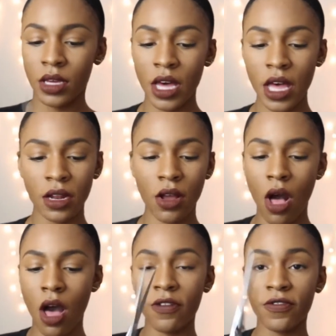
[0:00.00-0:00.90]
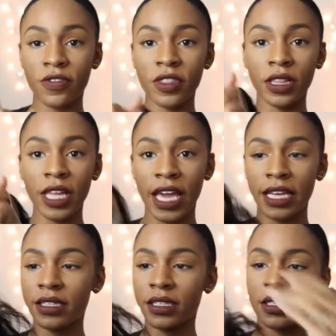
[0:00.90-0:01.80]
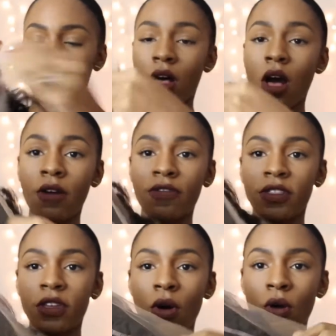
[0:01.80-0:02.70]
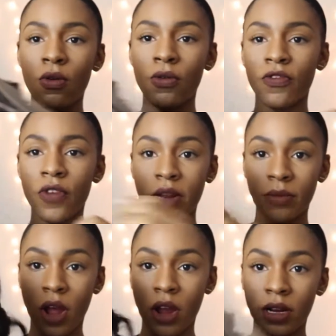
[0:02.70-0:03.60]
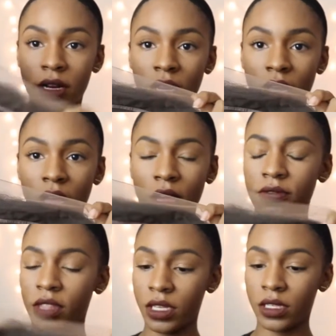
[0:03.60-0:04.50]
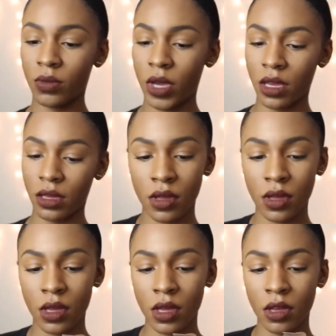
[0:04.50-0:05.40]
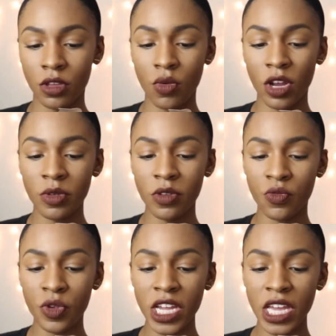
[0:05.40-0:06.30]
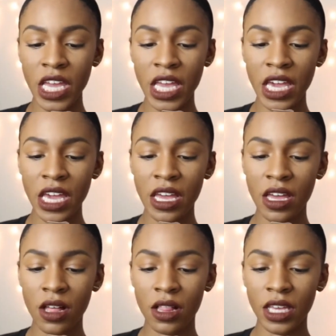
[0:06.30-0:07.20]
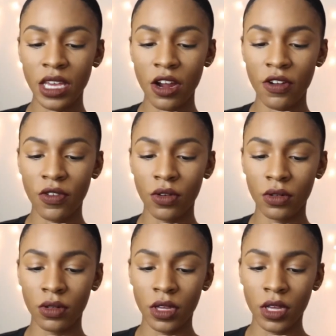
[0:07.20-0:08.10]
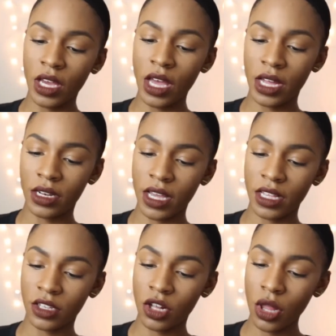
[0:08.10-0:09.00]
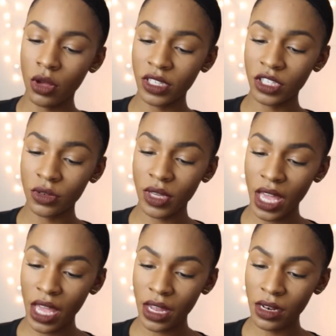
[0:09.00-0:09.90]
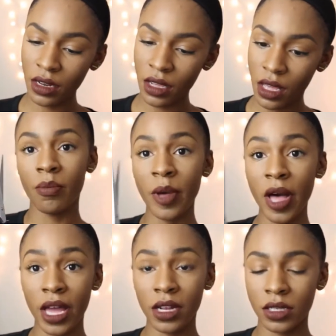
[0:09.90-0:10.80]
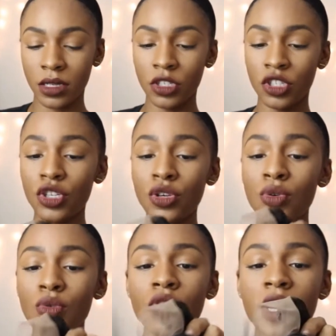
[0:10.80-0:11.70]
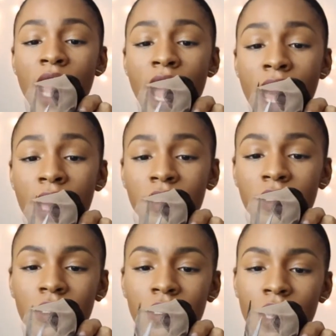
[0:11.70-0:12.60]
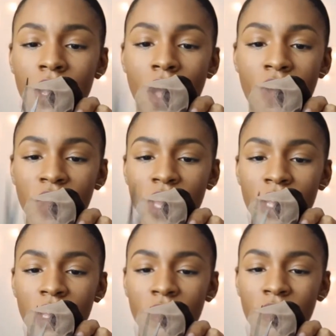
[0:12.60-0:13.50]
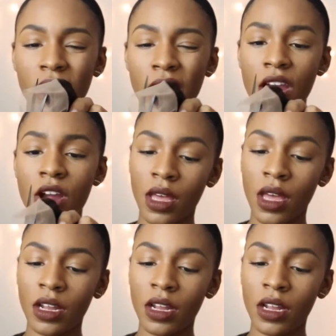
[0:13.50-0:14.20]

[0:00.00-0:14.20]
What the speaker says: cut off the lace off the whole front part of this wig. You want to be really careful. Cut as close as you can, but do not cut off any of the hair.